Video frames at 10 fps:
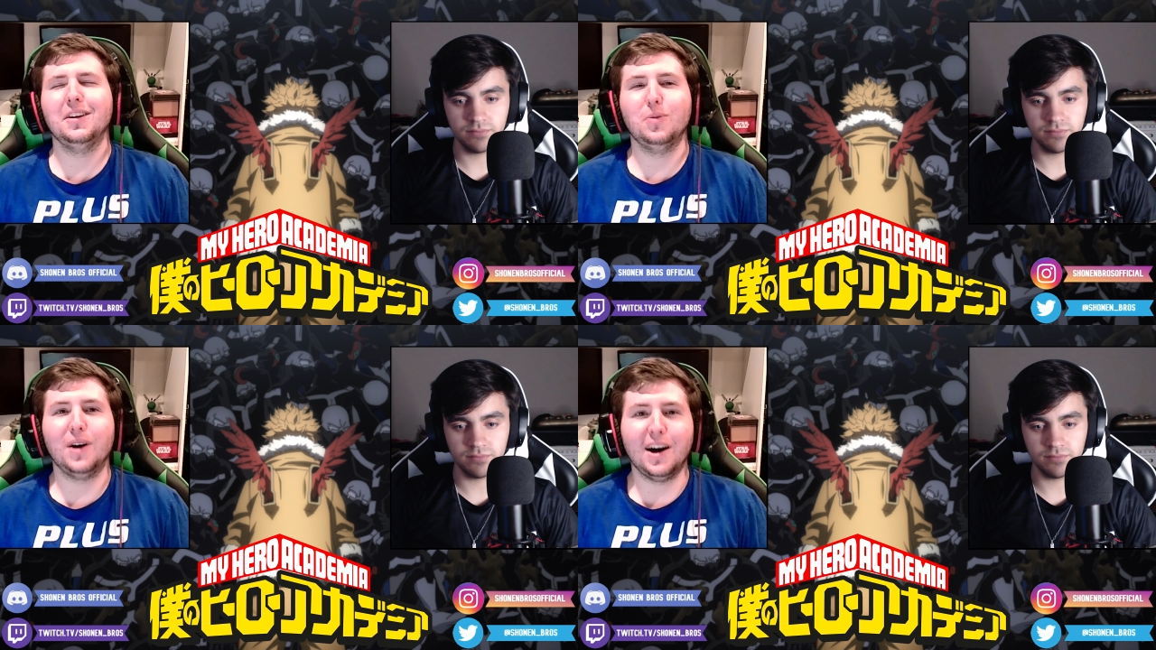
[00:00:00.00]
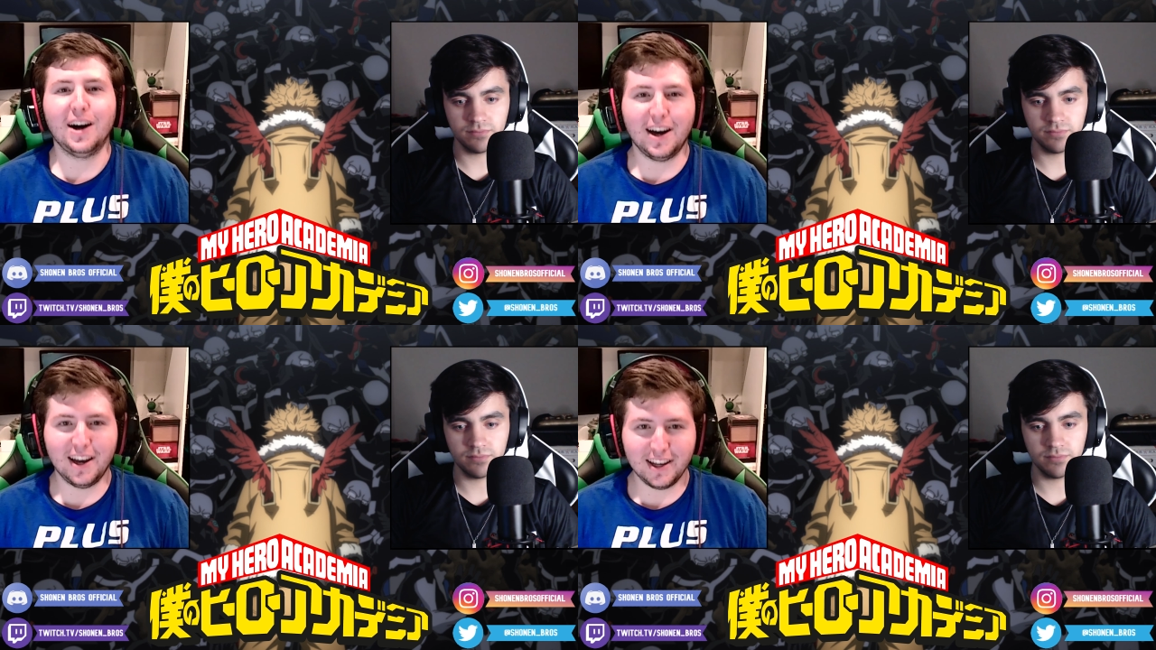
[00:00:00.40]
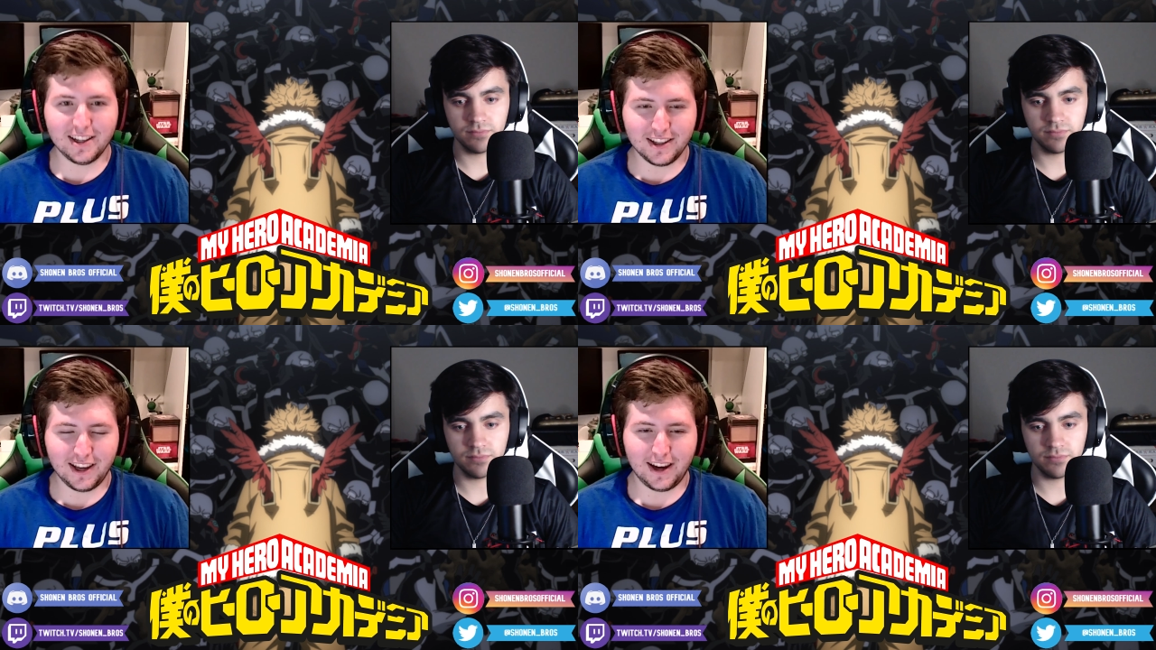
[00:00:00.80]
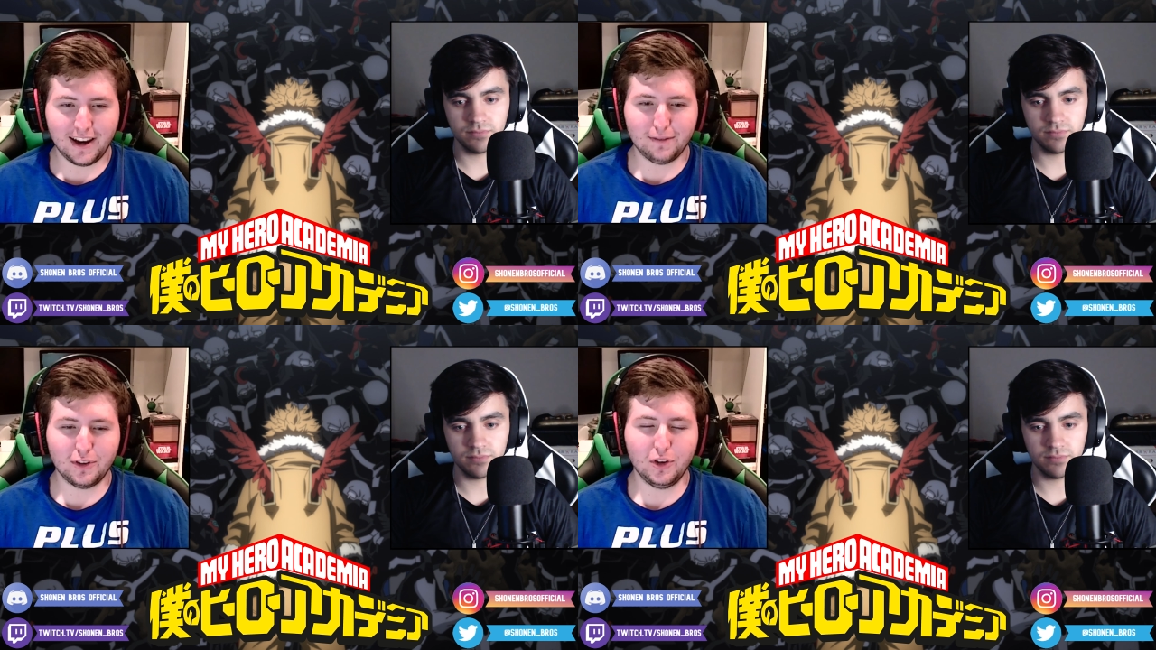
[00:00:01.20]
Speaker 1: why did they
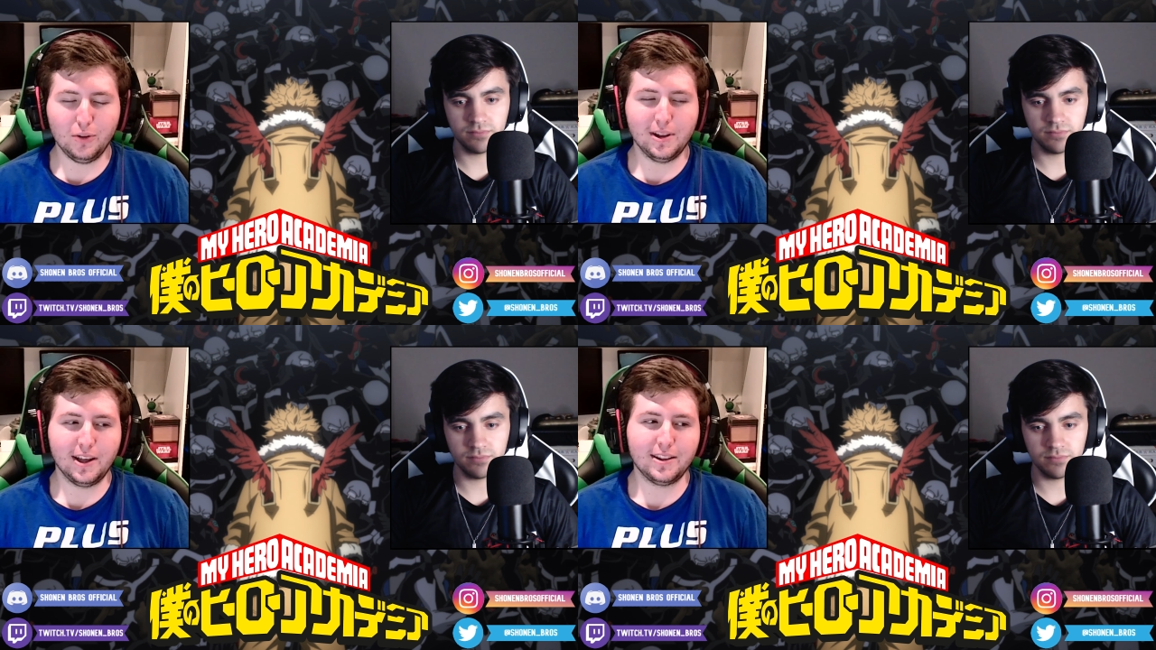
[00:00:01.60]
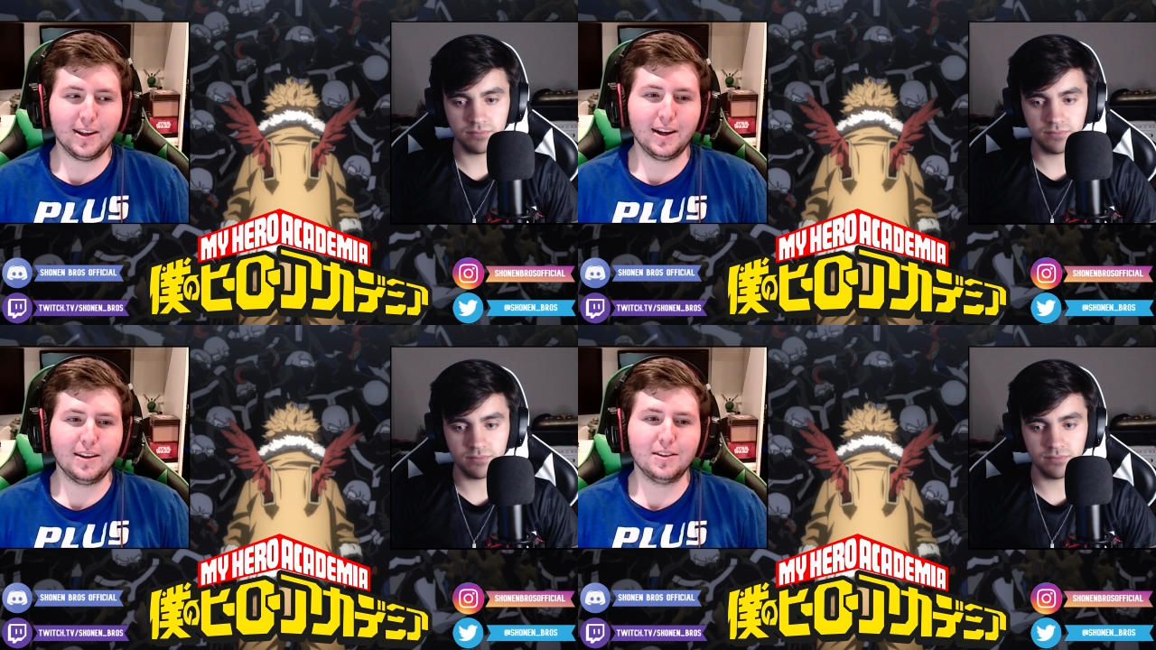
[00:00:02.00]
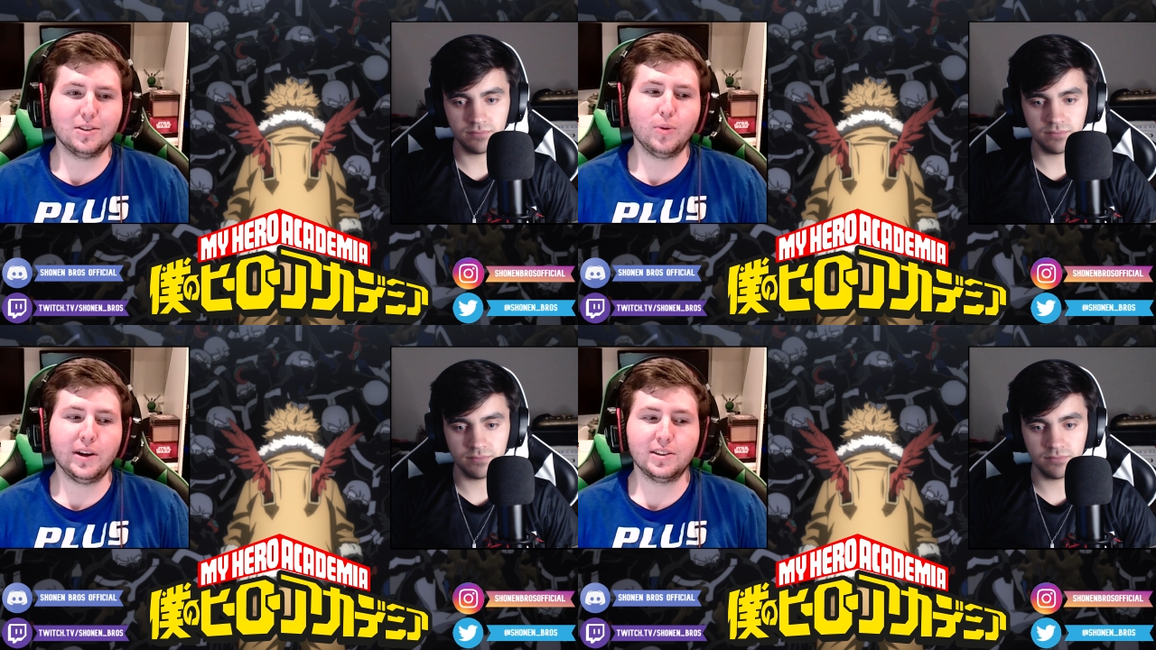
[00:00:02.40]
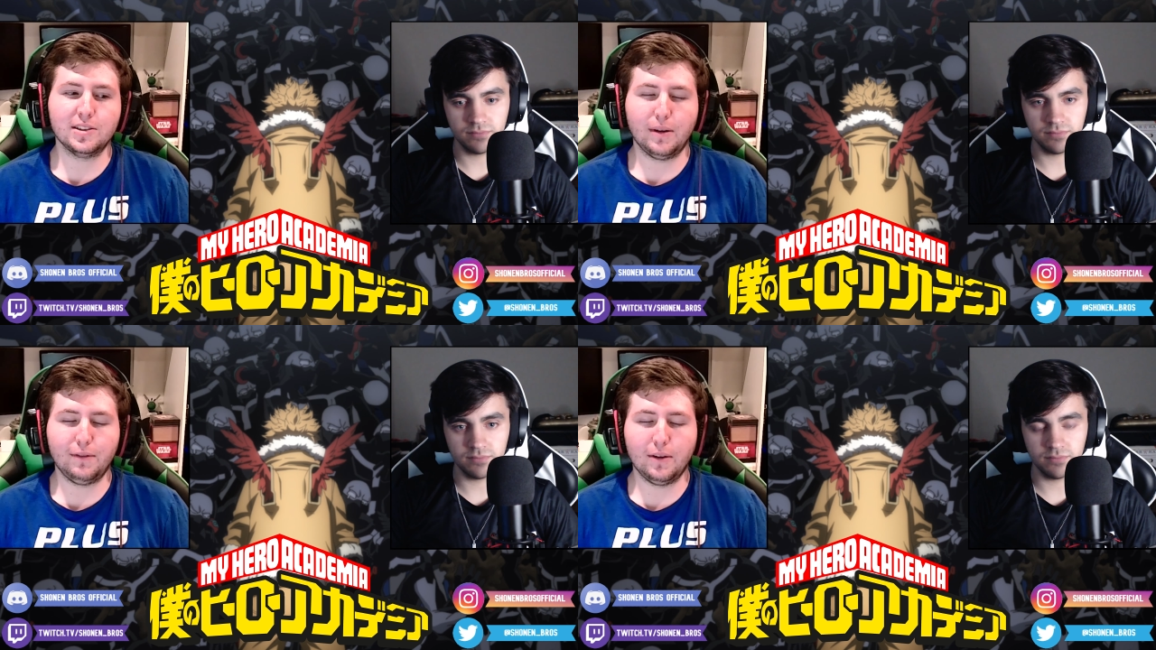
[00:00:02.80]
have to do me like that? Twice is
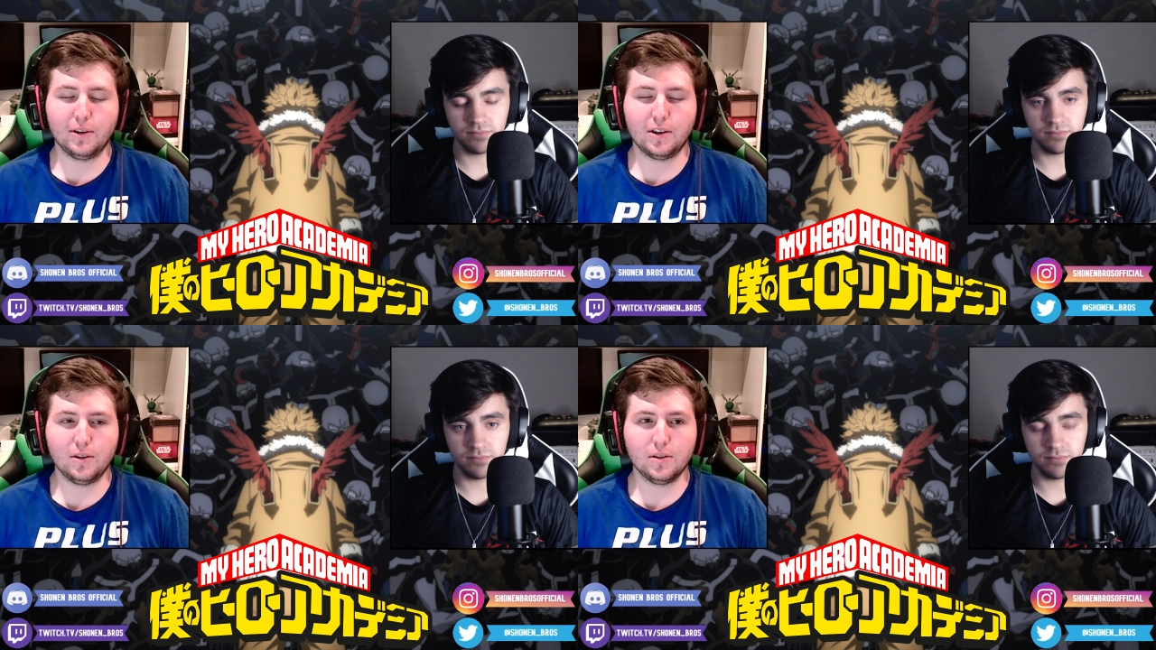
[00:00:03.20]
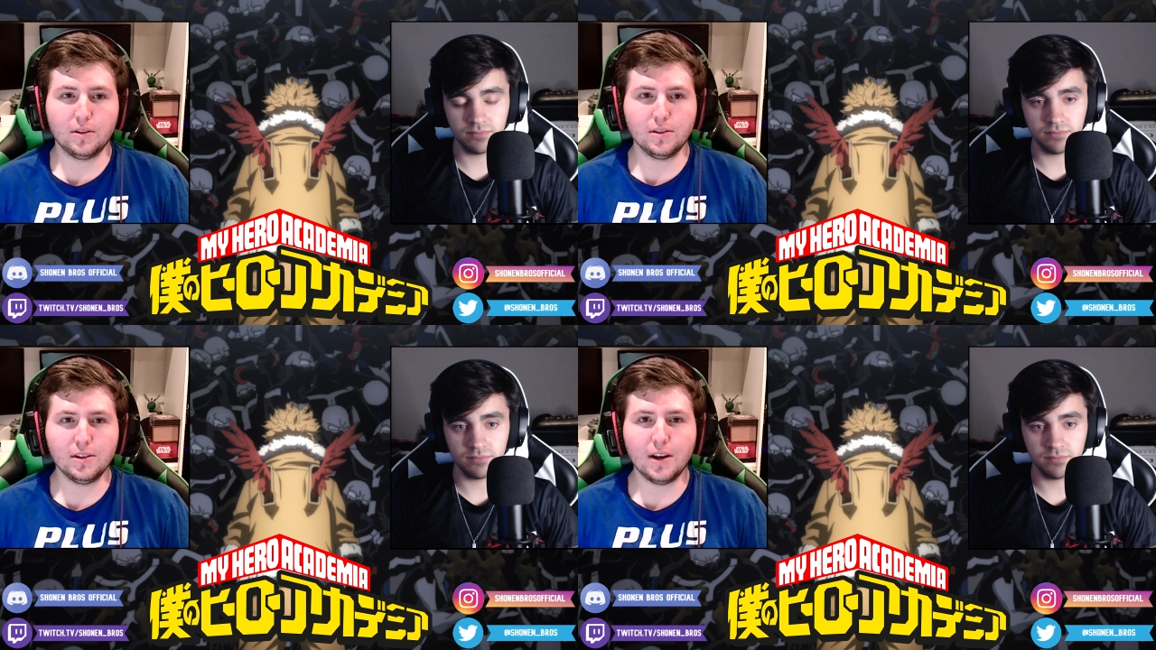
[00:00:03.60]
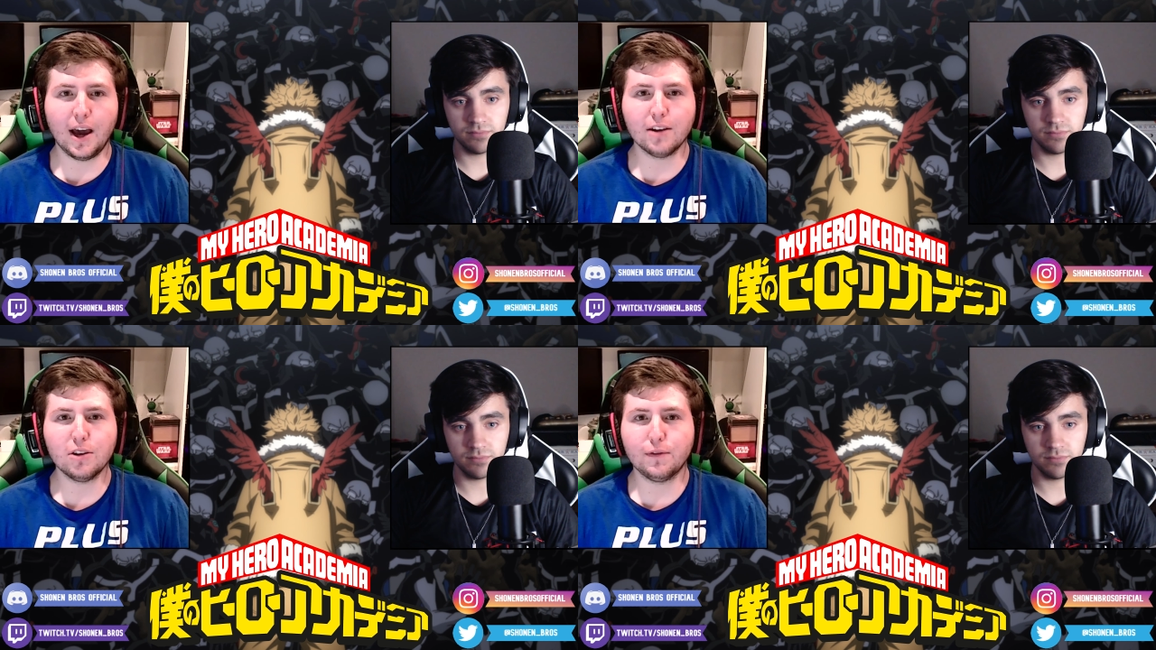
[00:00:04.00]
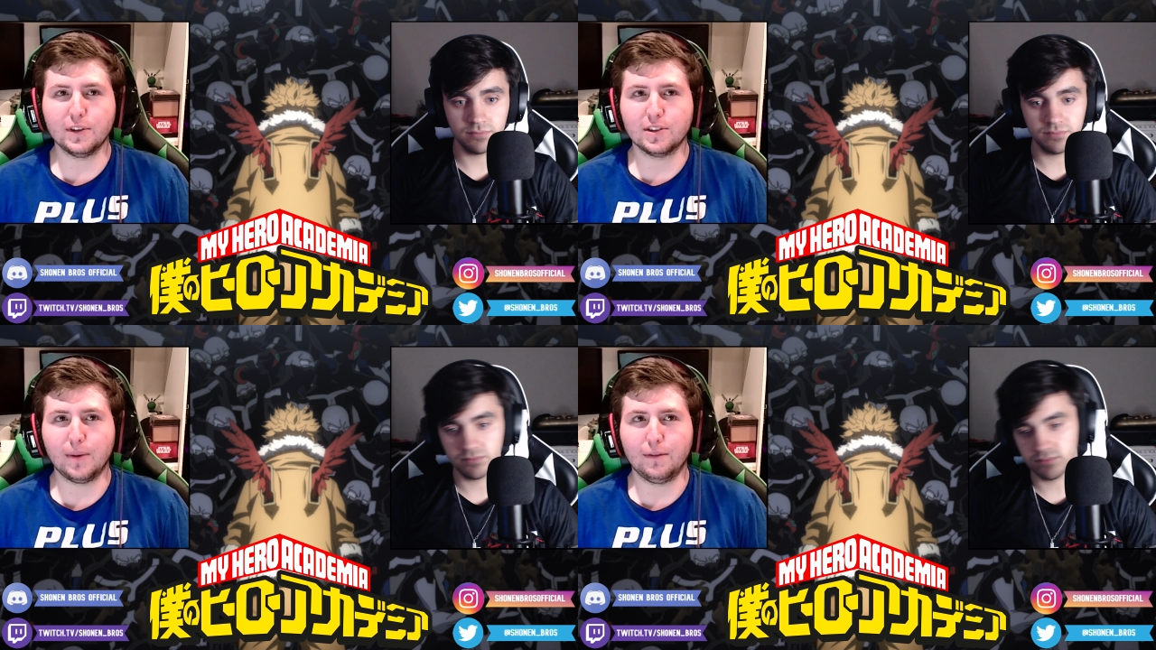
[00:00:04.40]
my favorite. Yeah, I don't know if
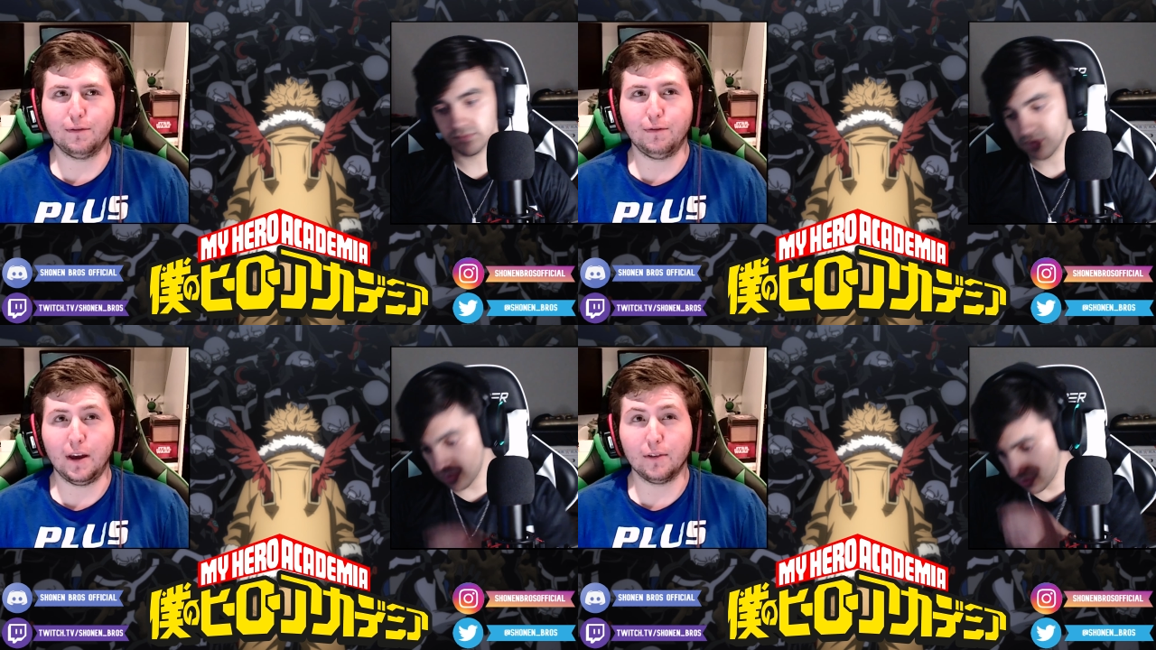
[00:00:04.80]
he's my favorite